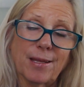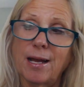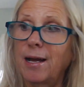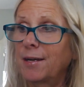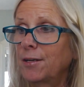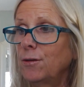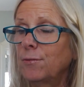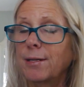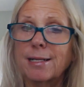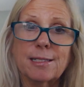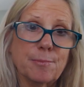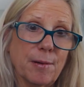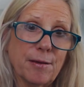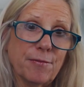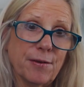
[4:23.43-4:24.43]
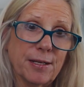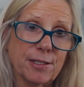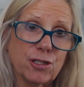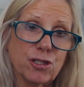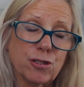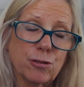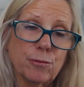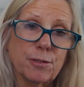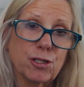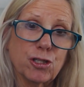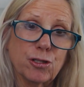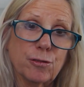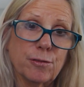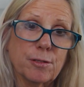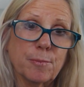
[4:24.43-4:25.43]
I know that's my fetish too, is
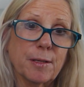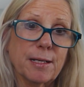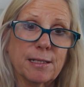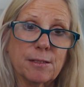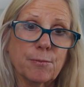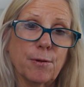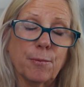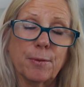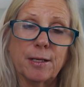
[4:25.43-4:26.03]
shoes, but guess what?